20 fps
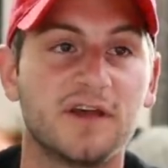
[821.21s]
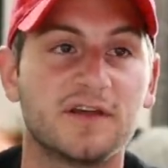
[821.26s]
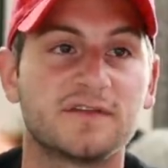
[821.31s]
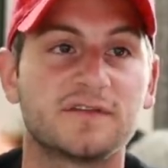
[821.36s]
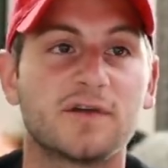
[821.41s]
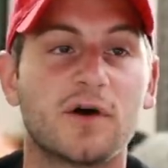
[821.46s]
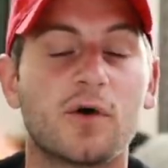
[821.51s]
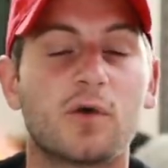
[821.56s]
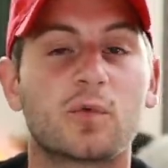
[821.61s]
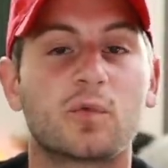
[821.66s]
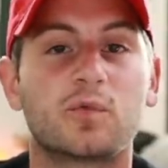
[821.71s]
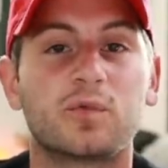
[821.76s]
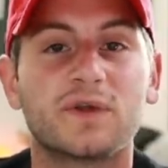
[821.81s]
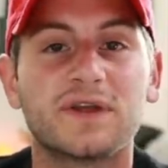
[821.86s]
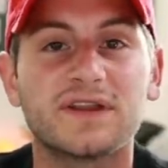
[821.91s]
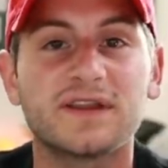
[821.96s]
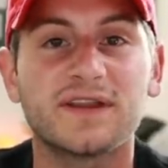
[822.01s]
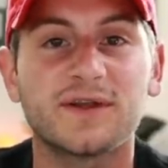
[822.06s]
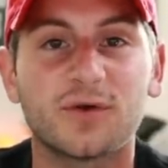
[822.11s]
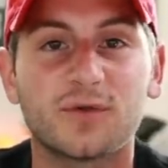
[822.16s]
So
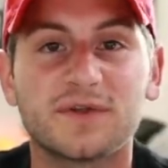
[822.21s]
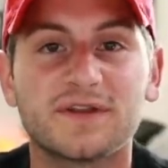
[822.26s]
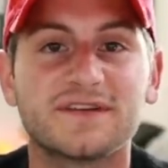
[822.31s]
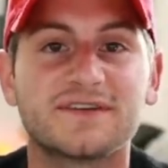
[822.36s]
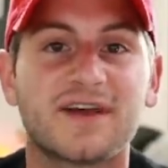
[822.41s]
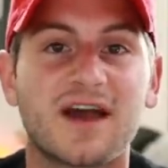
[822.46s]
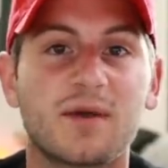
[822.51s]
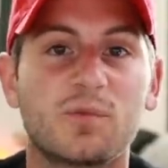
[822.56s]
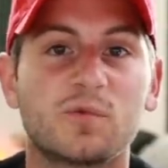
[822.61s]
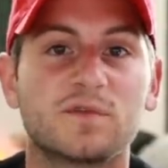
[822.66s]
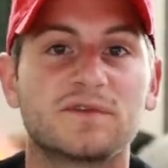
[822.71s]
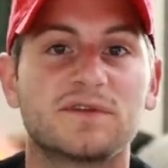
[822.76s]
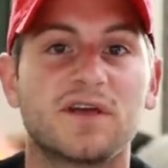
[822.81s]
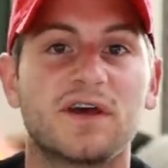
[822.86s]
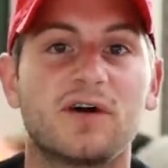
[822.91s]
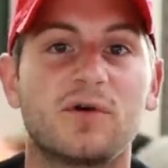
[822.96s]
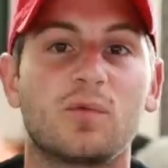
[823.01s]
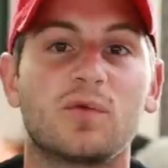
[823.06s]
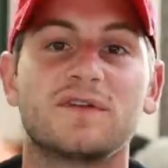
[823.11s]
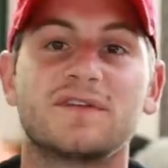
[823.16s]
really only time will
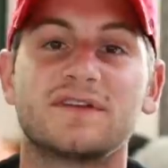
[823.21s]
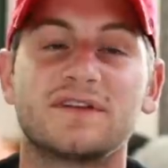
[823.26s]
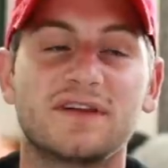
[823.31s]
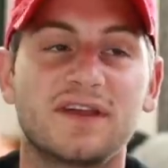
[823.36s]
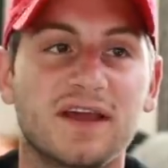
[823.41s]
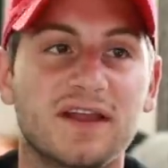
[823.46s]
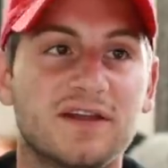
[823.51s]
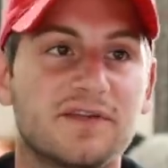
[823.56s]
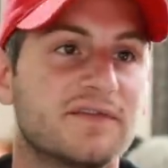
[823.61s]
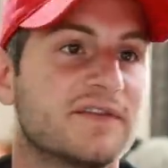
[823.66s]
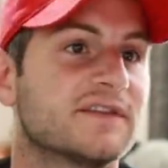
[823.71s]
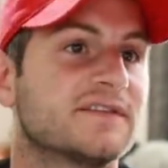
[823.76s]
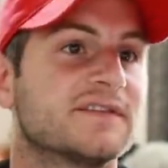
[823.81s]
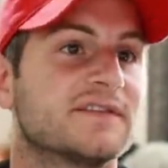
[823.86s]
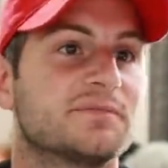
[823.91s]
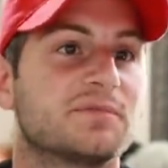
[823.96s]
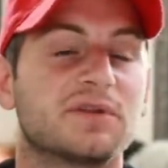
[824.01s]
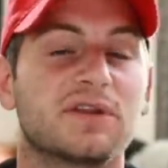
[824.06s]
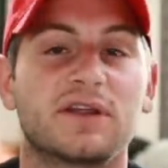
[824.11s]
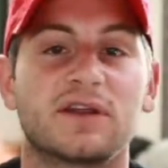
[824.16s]
tell, once again, if this
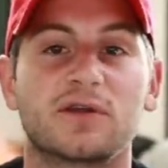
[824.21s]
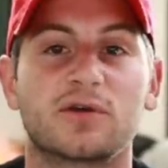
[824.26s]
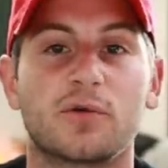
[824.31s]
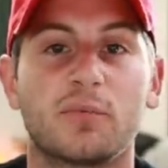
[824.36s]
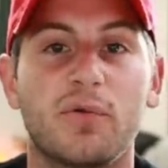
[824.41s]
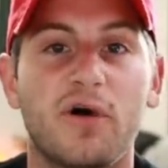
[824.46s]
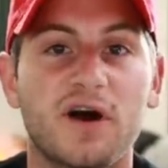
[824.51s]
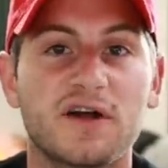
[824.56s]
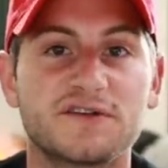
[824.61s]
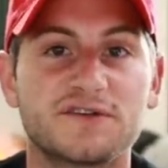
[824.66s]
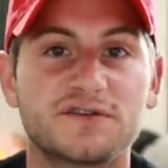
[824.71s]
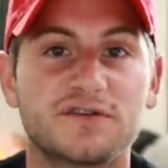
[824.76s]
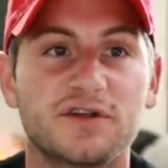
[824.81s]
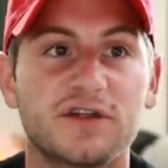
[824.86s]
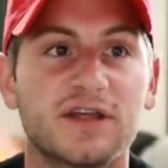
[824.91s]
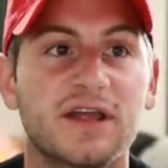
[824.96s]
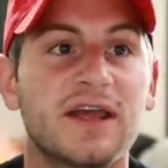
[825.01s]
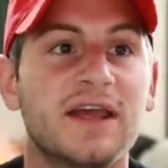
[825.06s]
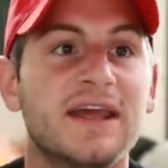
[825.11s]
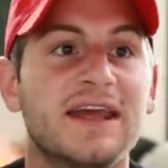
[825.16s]
is political
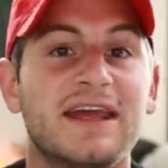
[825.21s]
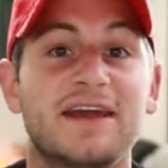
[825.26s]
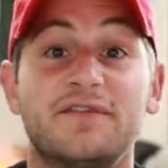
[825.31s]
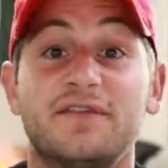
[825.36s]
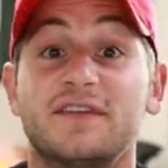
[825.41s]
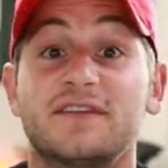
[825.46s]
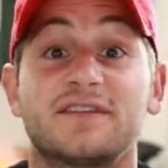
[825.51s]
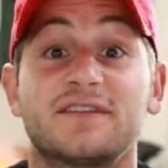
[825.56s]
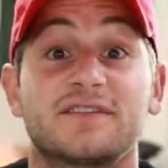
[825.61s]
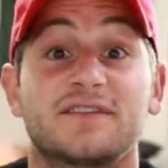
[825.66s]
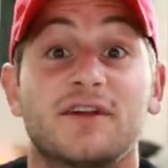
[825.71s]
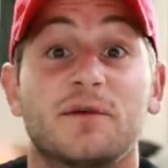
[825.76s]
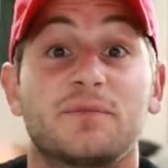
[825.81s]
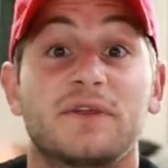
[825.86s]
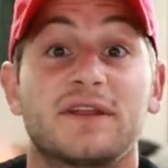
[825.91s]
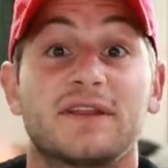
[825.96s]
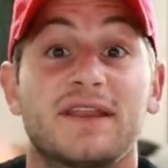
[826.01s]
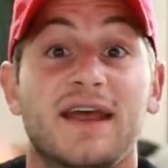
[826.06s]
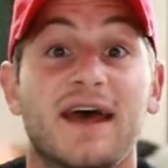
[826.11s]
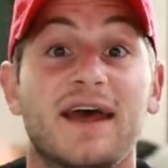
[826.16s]
posturing, if this is
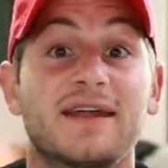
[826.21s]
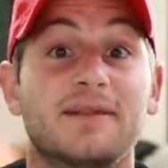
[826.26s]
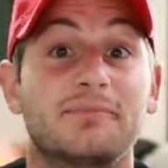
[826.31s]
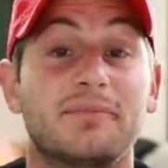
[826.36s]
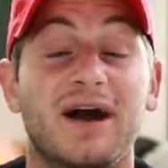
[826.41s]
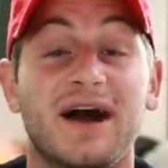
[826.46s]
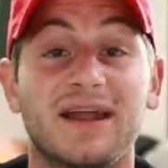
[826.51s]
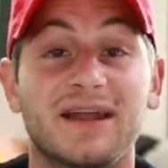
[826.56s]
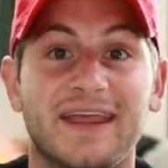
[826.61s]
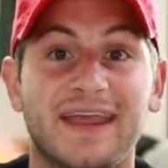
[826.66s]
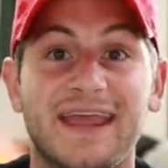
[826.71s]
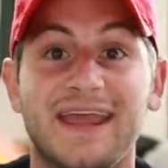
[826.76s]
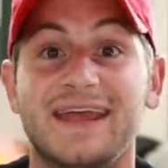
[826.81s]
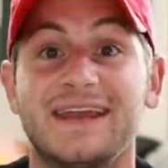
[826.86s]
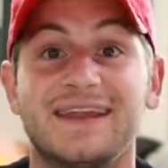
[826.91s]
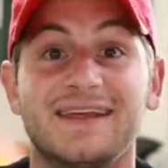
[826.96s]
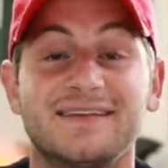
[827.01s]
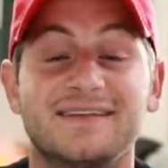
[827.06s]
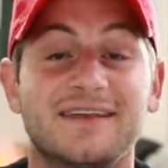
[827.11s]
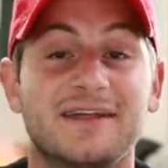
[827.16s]
something that Biden
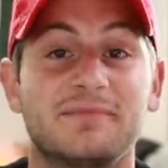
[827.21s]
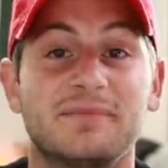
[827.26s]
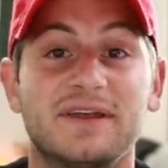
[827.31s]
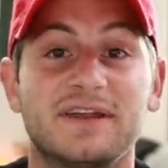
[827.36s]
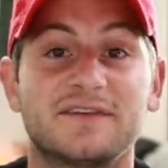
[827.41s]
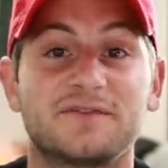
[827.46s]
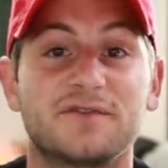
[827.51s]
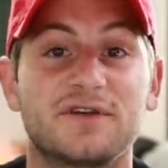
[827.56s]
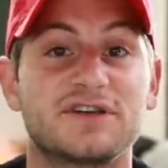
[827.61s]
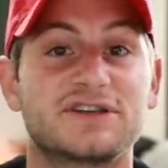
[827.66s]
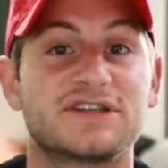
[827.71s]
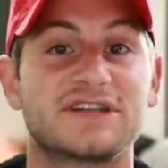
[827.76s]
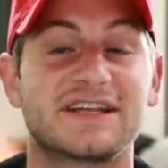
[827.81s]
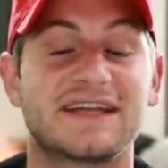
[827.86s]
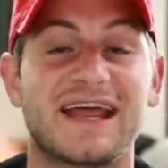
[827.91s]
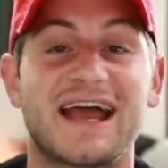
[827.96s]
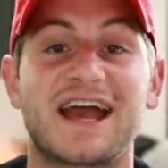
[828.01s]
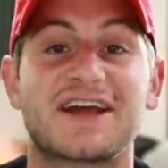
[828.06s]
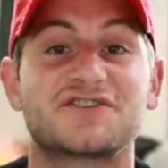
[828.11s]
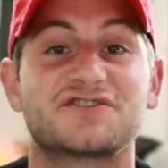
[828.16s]
and his administration
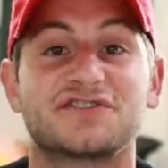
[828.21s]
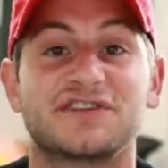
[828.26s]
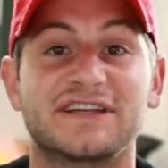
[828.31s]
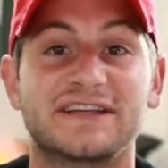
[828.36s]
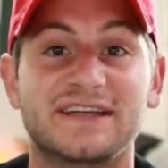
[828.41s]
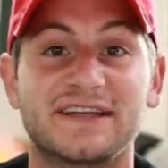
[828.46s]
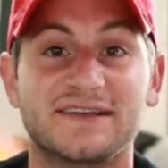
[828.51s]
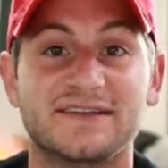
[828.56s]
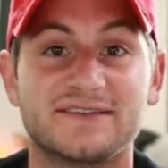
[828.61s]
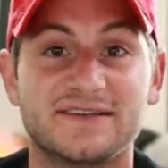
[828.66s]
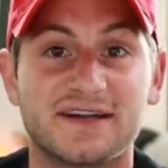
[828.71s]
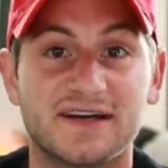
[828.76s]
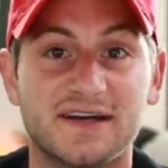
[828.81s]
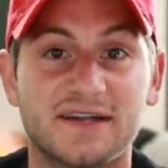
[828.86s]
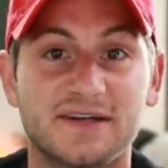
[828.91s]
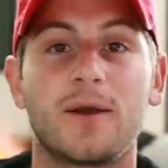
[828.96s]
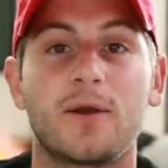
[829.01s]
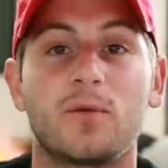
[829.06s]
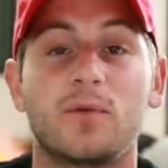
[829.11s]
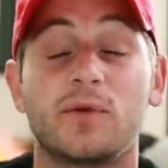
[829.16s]
can actually get done.